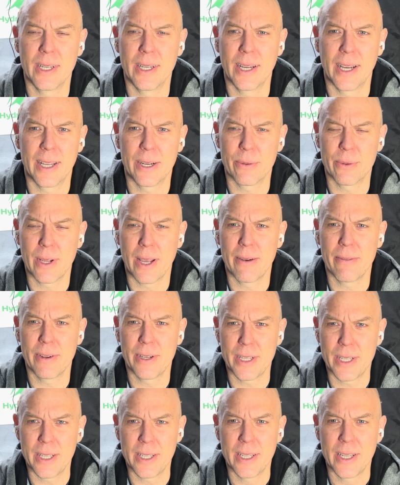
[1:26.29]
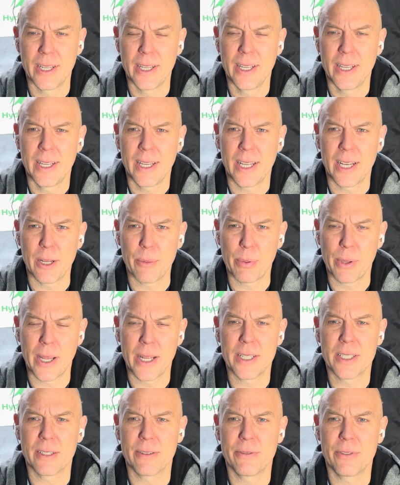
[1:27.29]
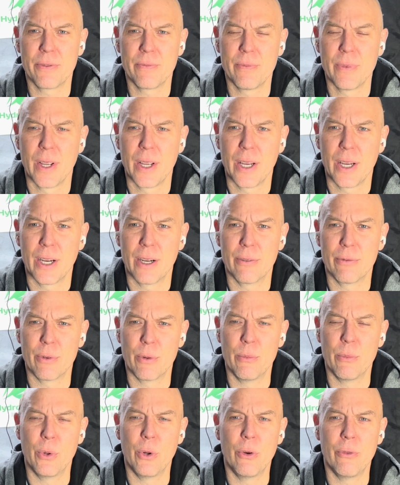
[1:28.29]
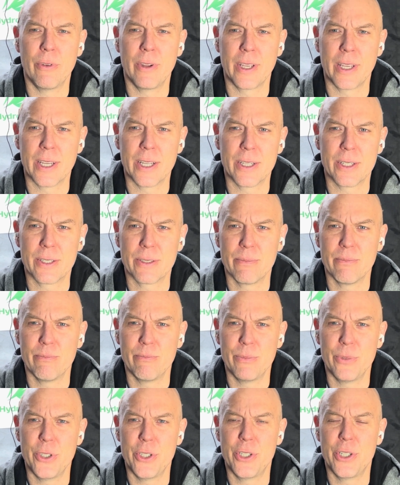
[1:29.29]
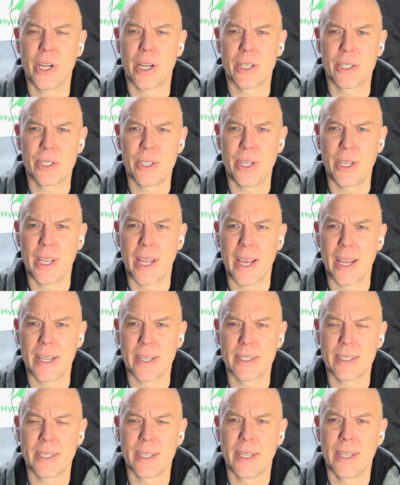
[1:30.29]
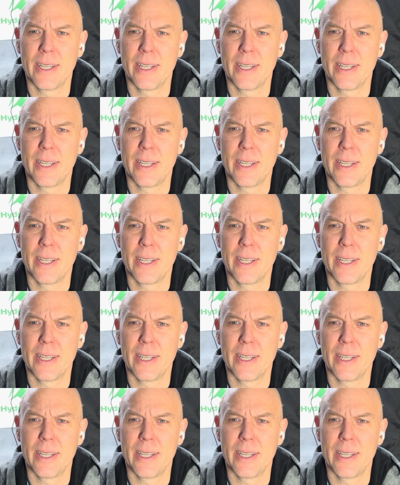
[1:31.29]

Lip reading: I don't have any plans of removing it just yet,